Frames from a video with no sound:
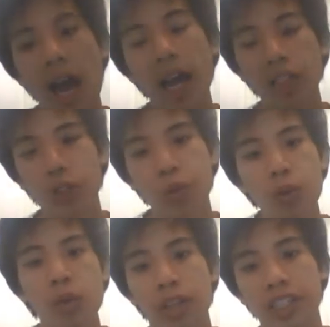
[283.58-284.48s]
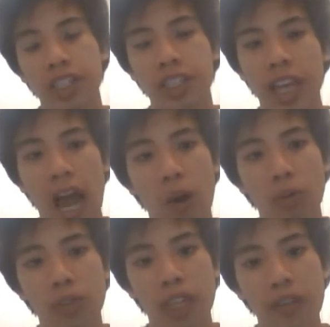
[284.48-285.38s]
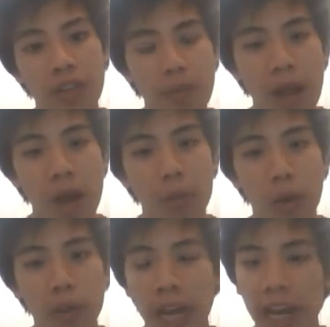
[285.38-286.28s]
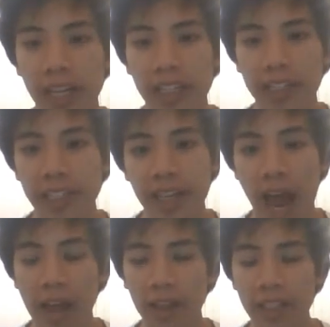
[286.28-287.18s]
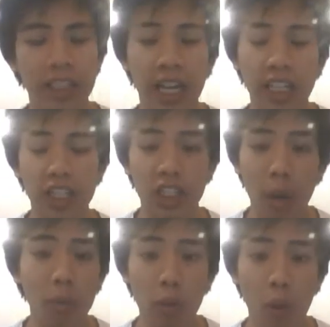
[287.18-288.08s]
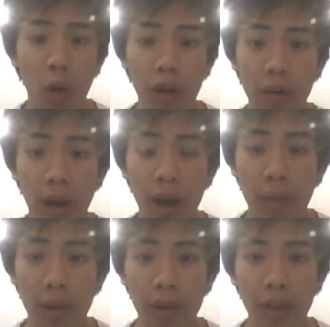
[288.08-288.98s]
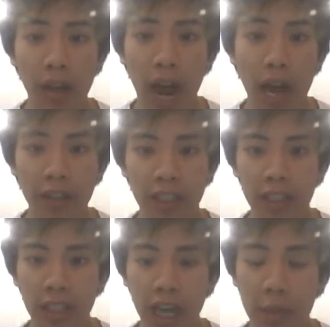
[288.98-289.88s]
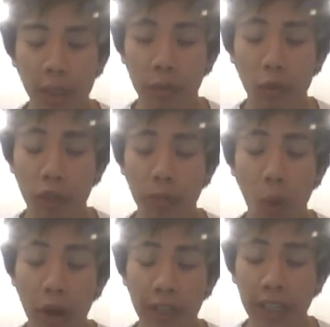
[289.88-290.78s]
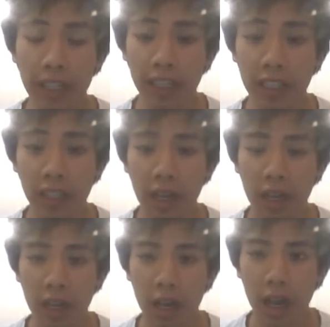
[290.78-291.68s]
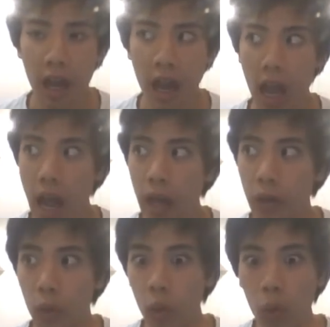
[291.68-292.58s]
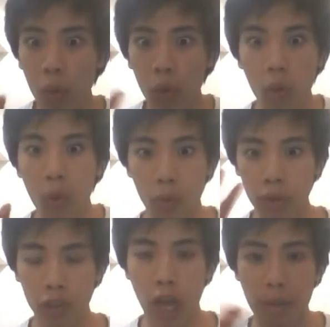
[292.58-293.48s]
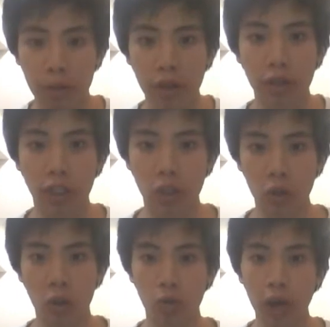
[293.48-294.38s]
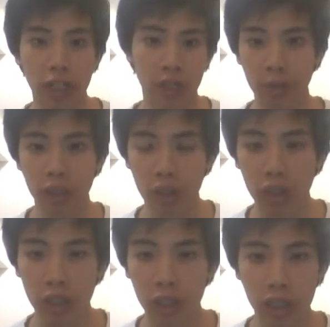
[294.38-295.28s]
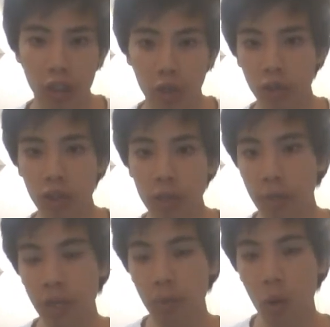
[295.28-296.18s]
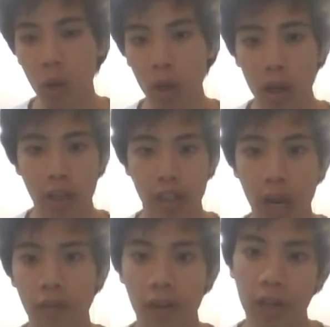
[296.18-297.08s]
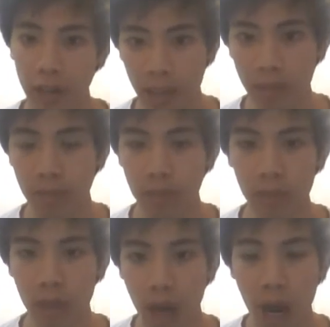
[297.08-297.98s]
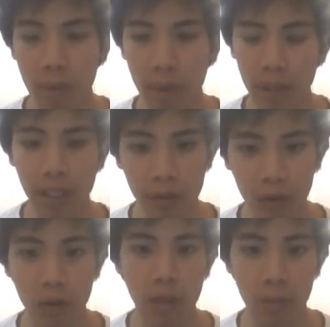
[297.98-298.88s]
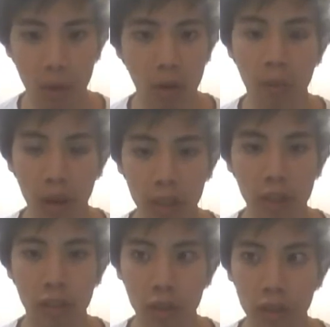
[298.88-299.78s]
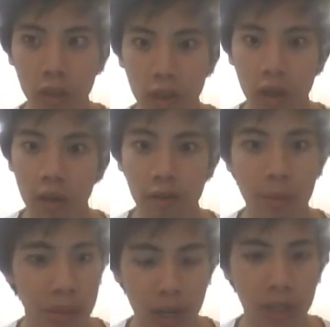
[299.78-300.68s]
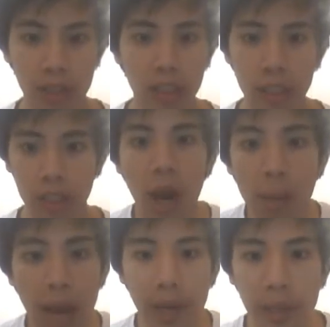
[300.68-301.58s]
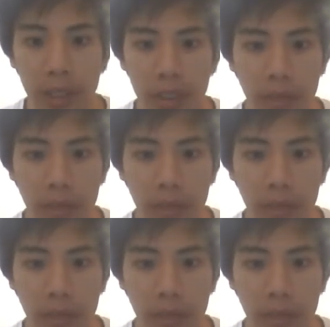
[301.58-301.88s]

As cruel as it sounds, if the male protagonist didn't at least get some reward, in my opinion, I see the game as pretty pointless. And, ooh, does that mean that you're a raging misogynist, truth of the people? Definitely. I'm an evil, immoral monster feminazis come at me.